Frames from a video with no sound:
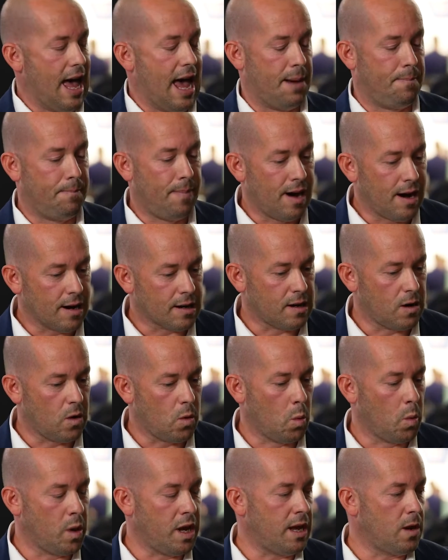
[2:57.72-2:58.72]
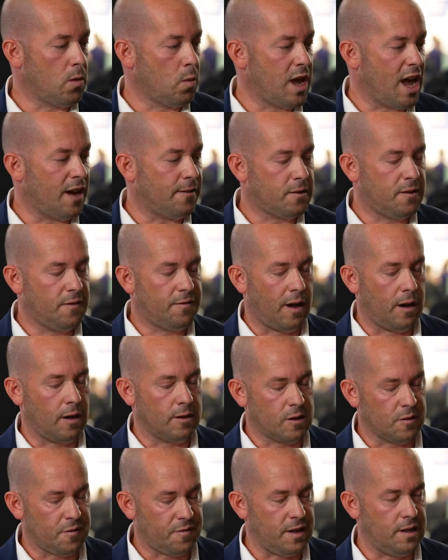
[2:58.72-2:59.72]
At Parker, we, we have the
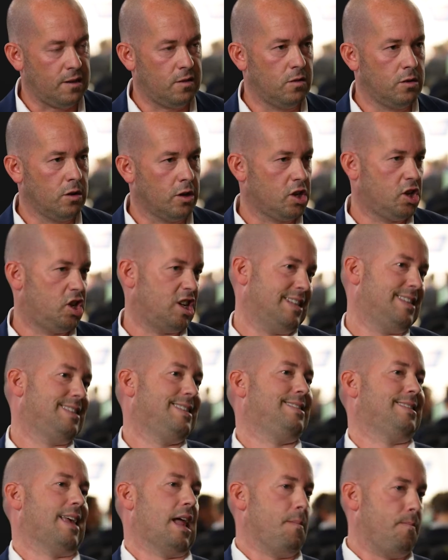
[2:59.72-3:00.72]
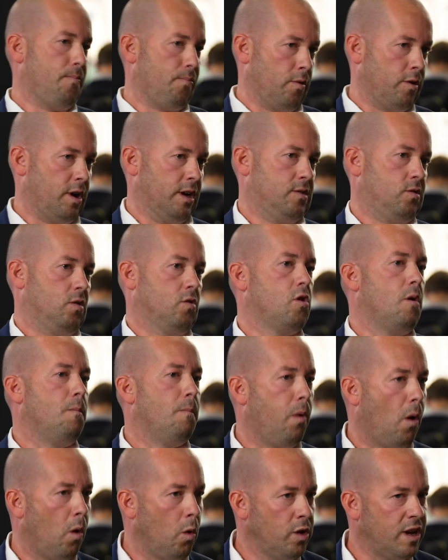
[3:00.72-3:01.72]
philosophy to not just sell products or
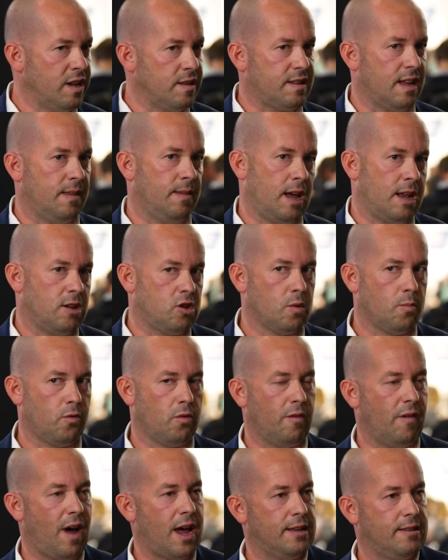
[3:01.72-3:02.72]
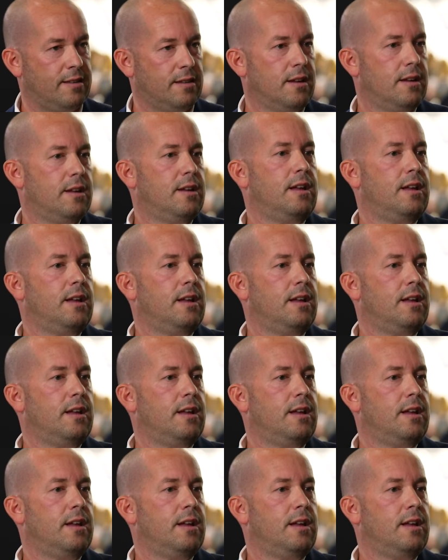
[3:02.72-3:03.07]
components and then to provide